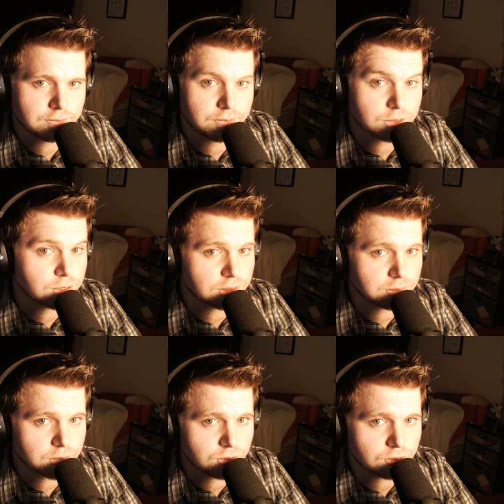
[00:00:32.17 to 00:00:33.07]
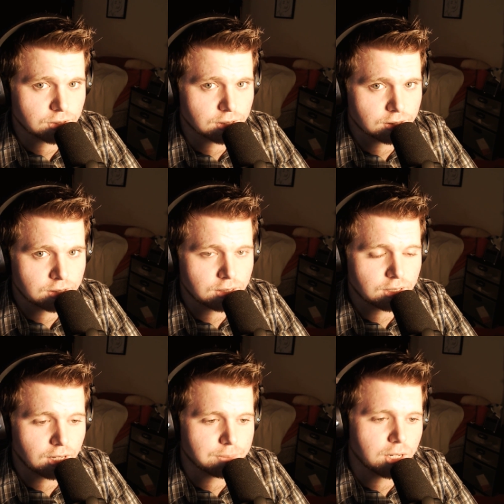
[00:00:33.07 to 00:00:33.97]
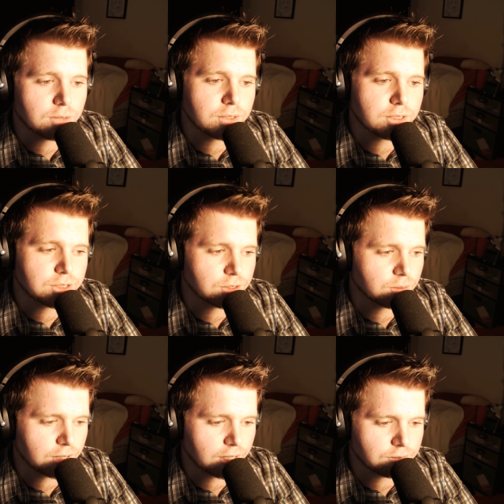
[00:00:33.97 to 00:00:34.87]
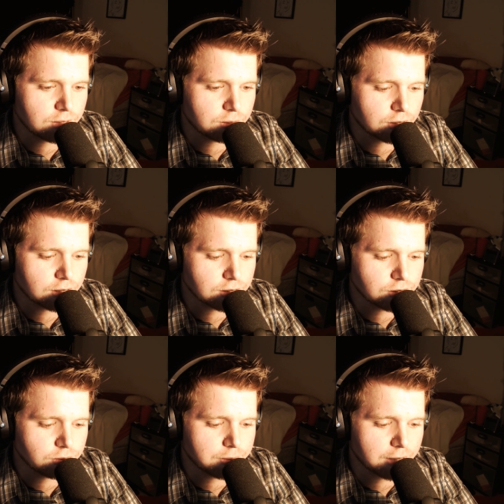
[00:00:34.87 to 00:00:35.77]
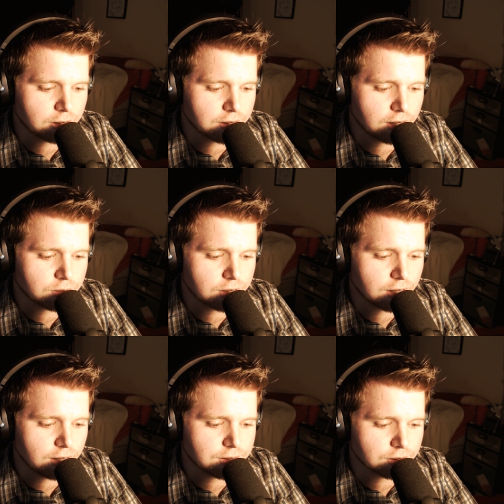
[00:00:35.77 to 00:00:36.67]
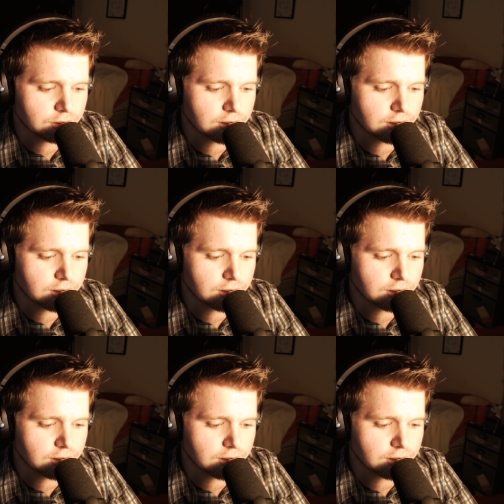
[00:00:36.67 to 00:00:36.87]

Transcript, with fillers: For To the Moon, I'm not really sure what I really want to do about that one either,